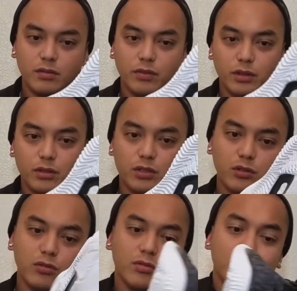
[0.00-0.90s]
fit the
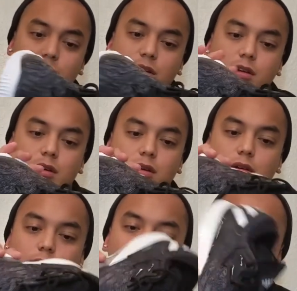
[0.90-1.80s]
shoe.
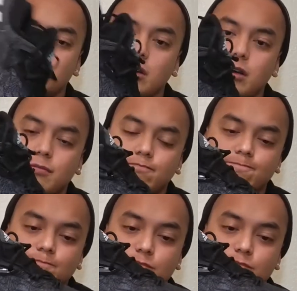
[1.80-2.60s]
But um,